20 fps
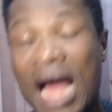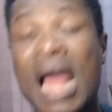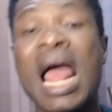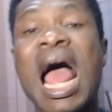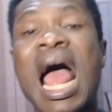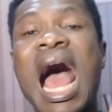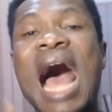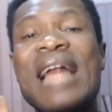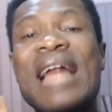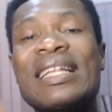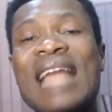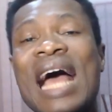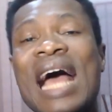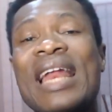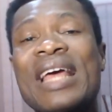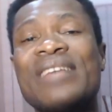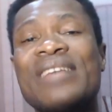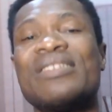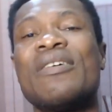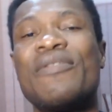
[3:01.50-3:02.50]
and that
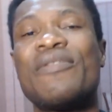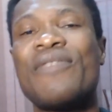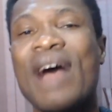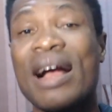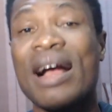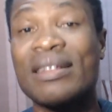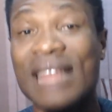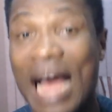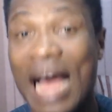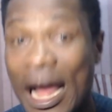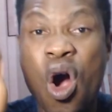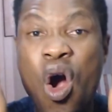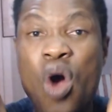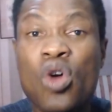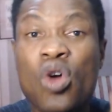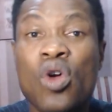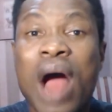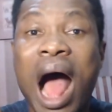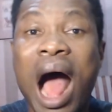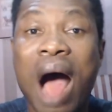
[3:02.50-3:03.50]
is the fact that
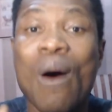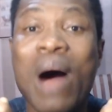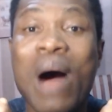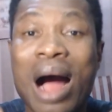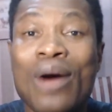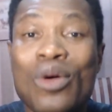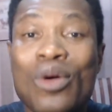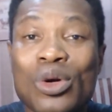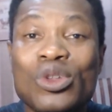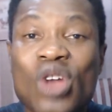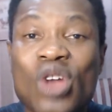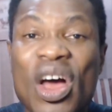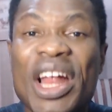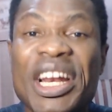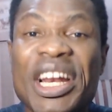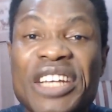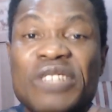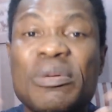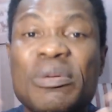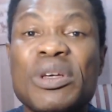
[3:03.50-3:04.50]
our crude oil
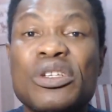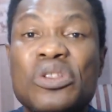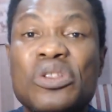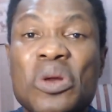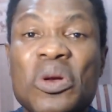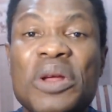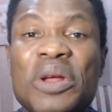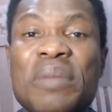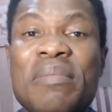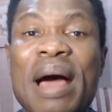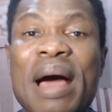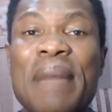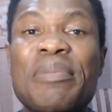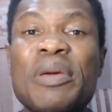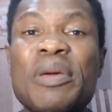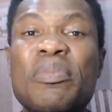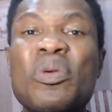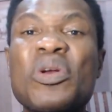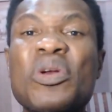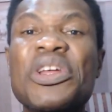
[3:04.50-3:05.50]
is being stolen by
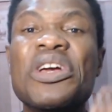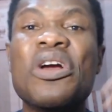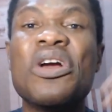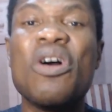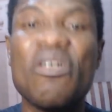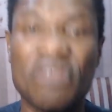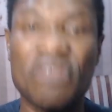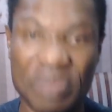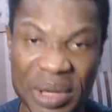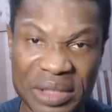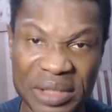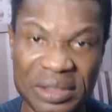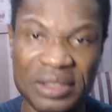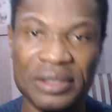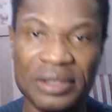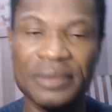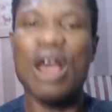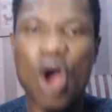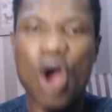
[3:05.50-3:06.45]
people in government.